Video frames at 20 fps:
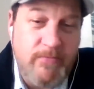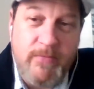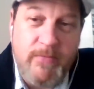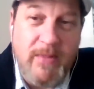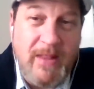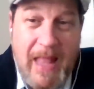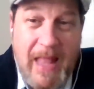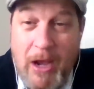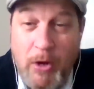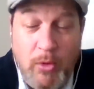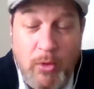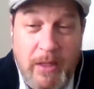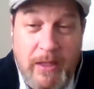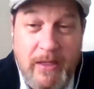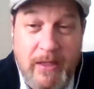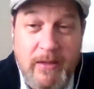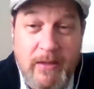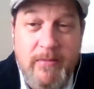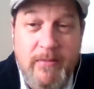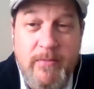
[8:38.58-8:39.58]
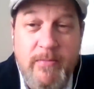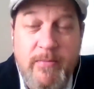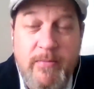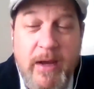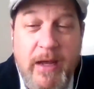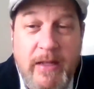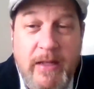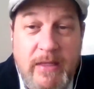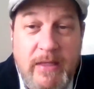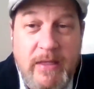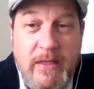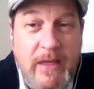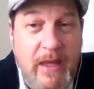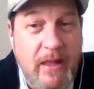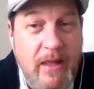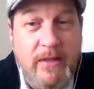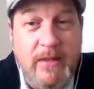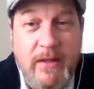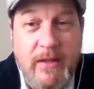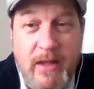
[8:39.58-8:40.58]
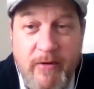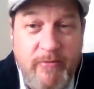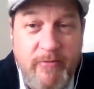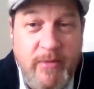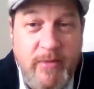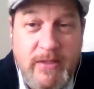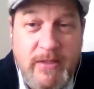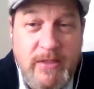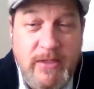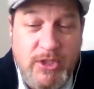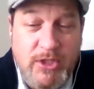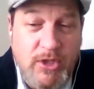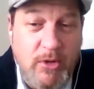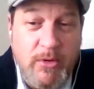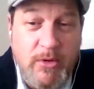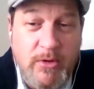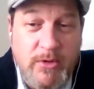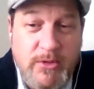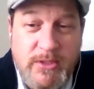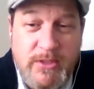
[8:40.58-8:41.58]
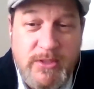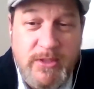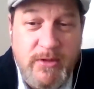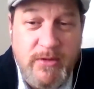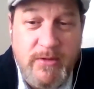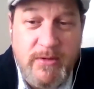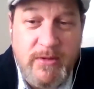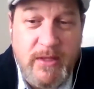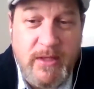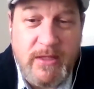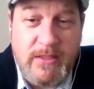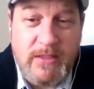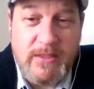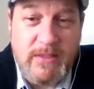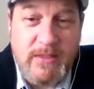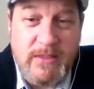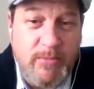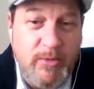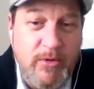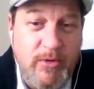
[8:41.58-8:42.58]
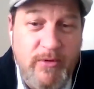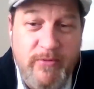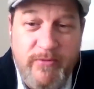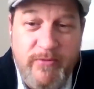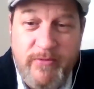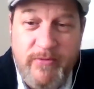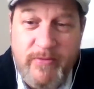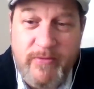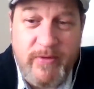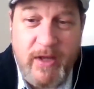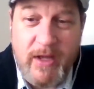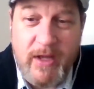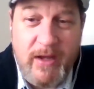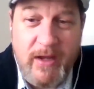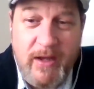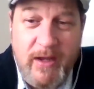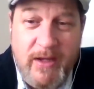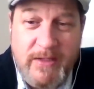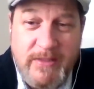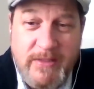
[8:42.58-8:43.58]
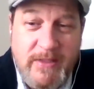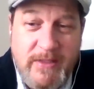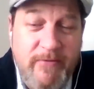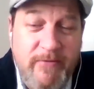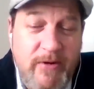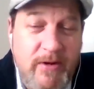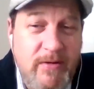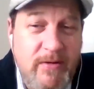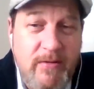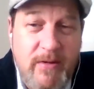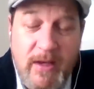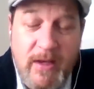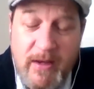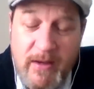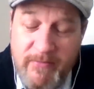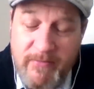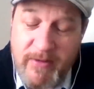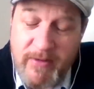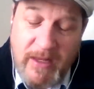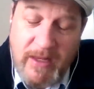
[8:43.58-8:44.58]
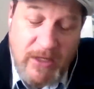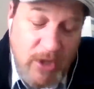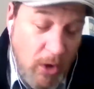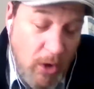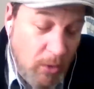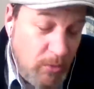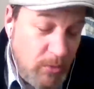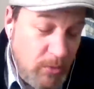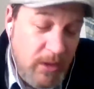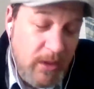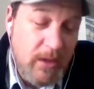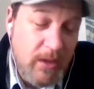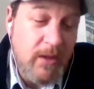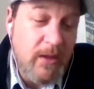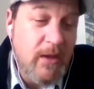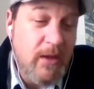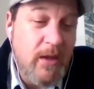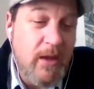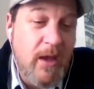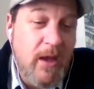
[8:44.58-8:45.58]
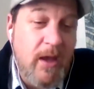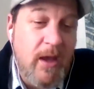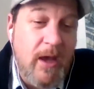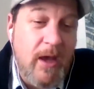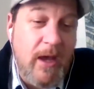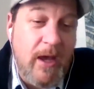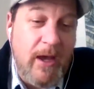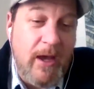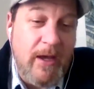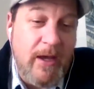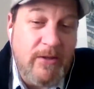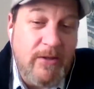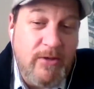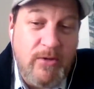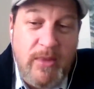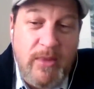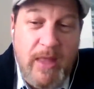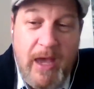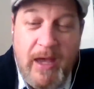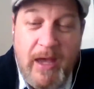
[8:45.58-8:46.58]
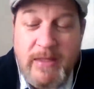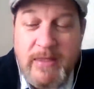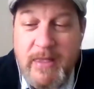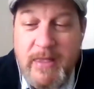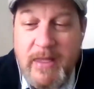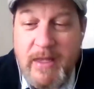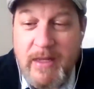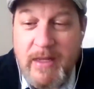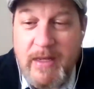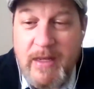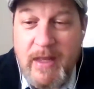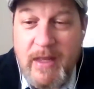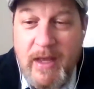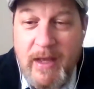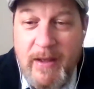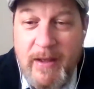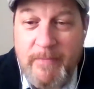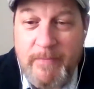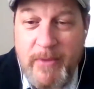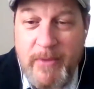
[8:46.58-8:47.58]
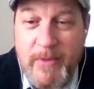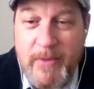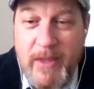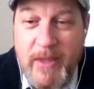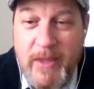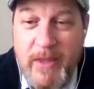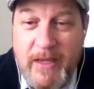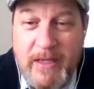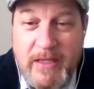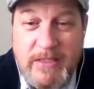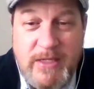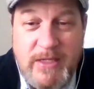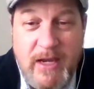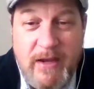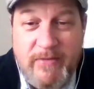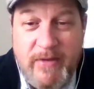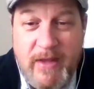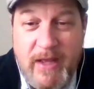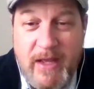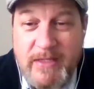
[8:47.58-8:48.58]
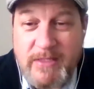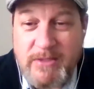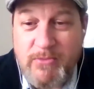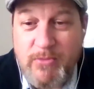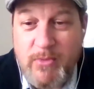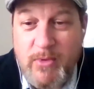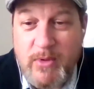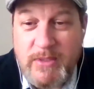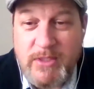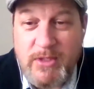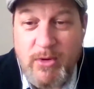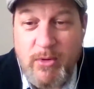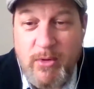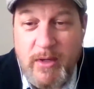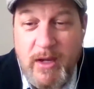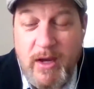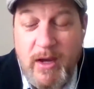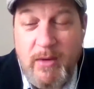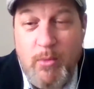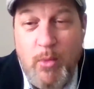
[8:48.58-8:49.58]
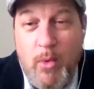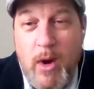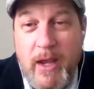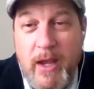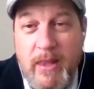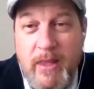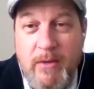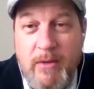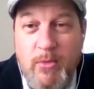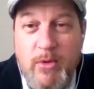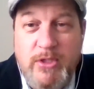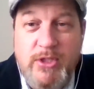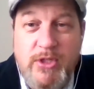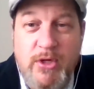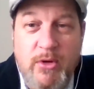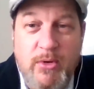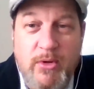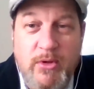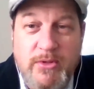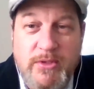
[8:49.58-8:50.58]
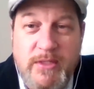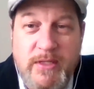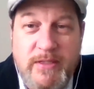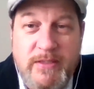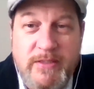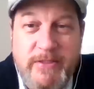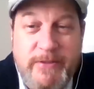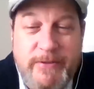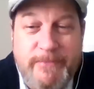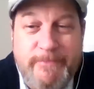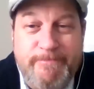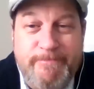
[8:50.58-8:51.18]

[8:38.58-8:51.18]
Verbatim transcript: loudly, but yell at the government to show those certain things to prove uh, us different. And if they don't uh, do that, then um, I guess you have to ask what's going on, why they won't show those things. So,